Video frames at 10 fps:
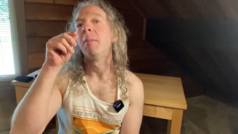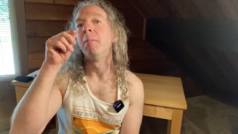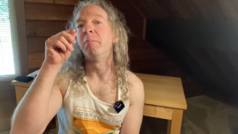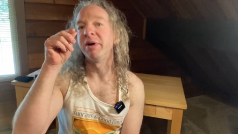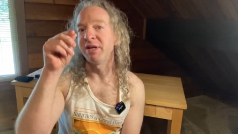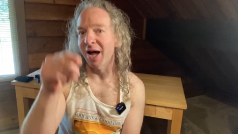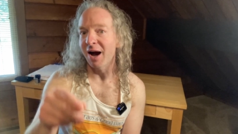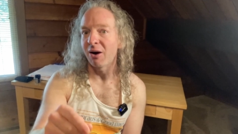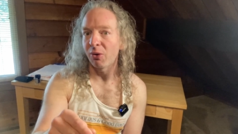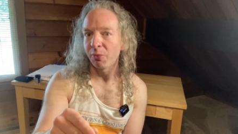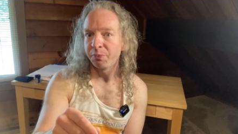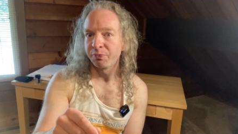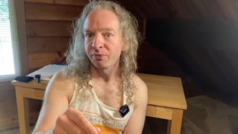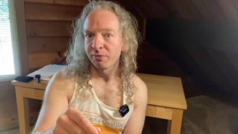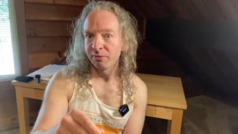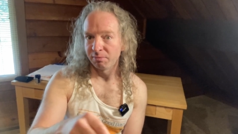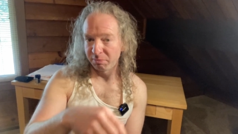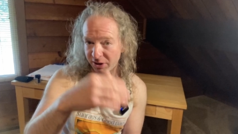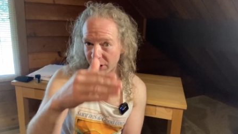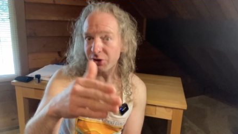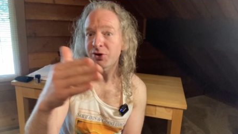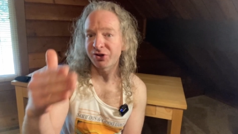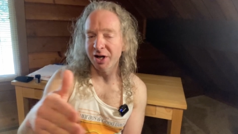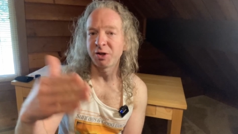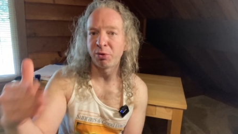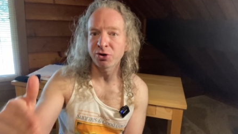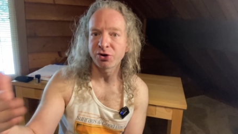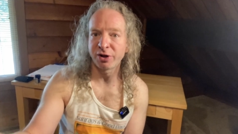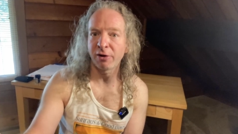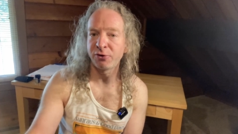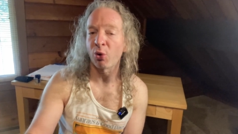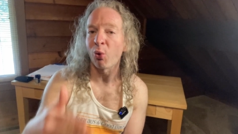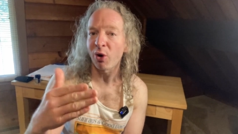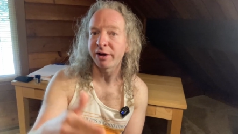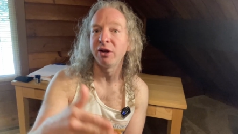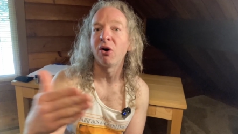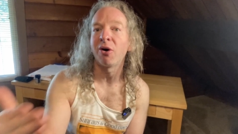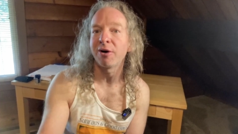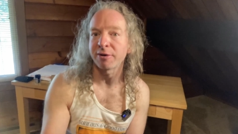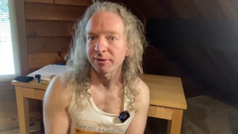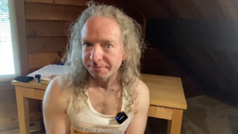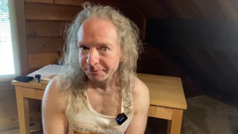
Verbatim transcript: But now, because you decided to push yourself, you're working harder